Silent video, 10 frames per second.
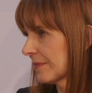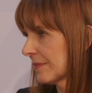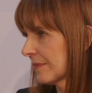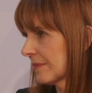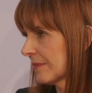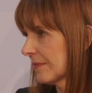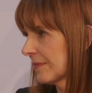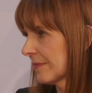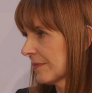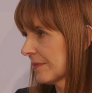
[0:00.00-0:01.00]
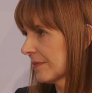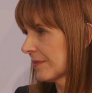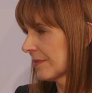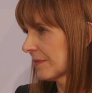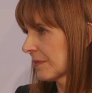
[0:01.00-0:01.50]

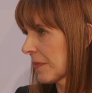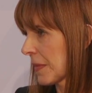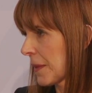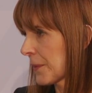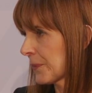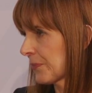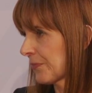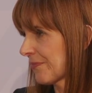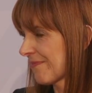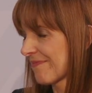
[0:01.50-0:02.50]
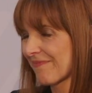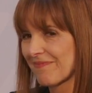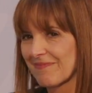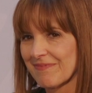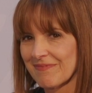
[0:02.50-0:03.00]

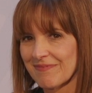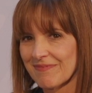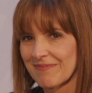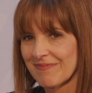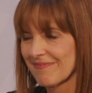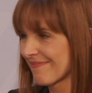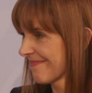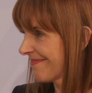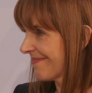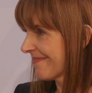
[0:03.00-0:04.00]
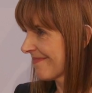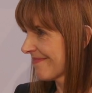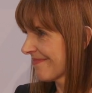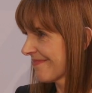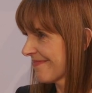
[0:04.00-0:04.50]

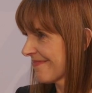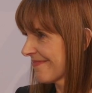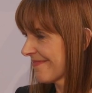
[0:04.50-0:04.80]
The person shown says nothing.